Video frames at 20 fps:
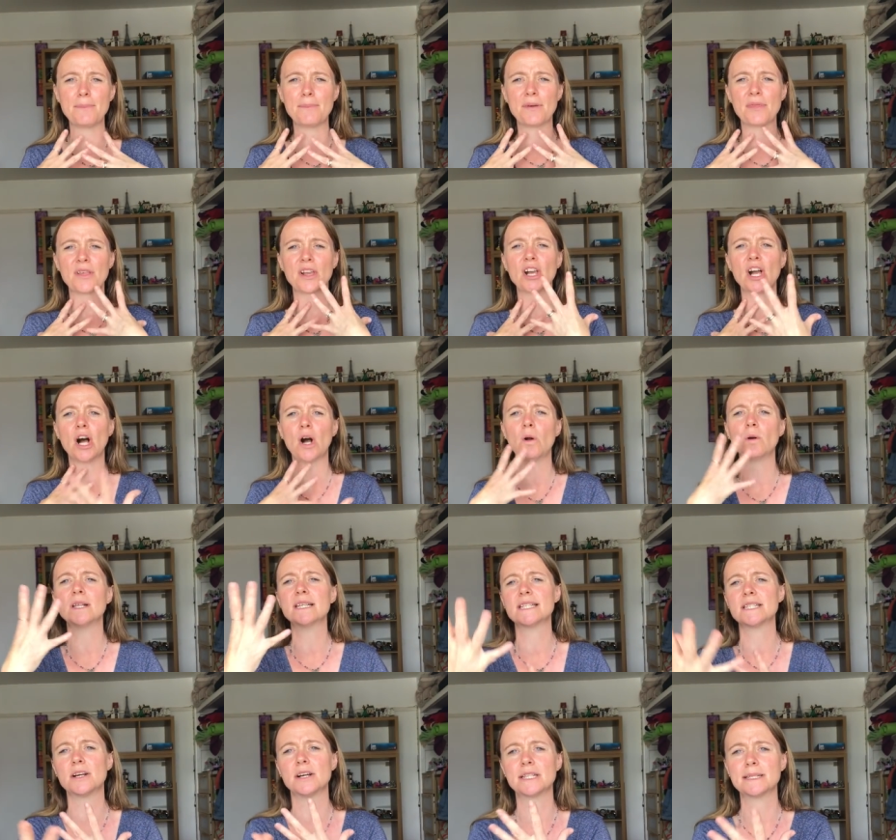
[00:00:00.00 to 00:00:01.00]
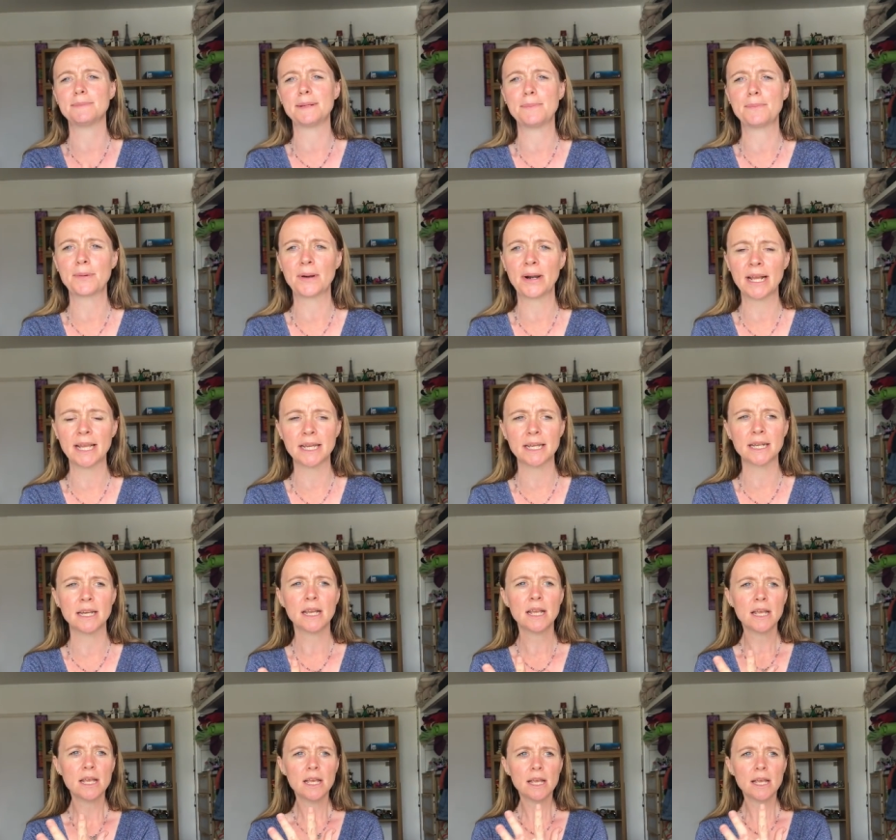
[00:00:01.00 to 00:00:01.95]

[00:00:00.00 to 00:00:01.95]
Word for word: but the goal is not to be brilliant